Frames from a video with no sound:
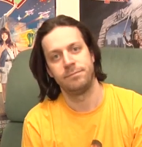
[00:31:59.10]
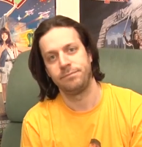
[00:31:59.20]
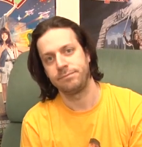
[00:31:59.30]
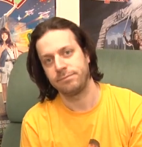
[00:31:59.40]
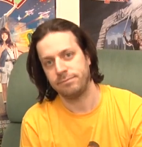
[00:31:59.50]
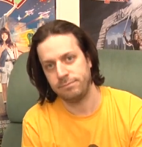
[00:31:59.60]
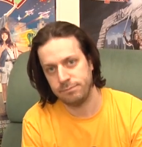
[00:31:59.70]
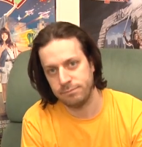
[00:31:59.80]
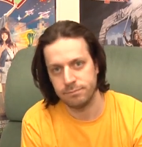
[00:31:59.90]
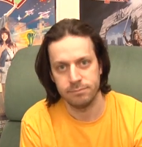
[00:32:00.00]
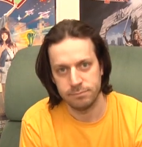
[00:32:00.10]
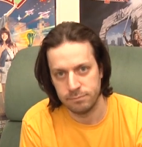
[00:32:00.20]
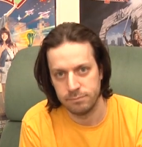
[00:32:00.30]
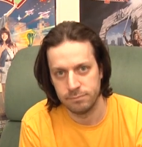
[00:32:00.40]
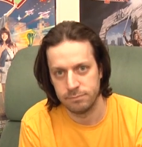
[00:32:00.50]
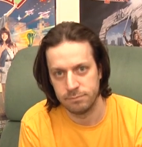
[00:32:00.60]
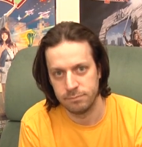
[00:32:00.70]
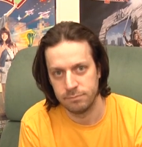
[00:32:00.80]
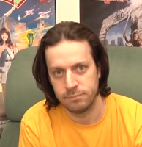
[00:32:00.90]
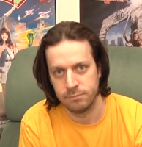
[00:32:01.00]

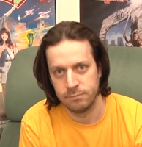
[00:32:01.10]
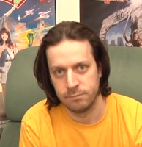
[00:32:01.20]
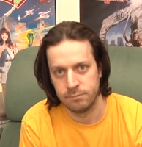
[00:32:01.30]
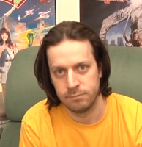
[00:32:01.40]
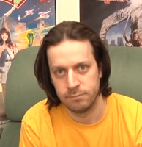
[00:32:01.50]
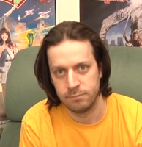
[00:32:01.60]
(silence)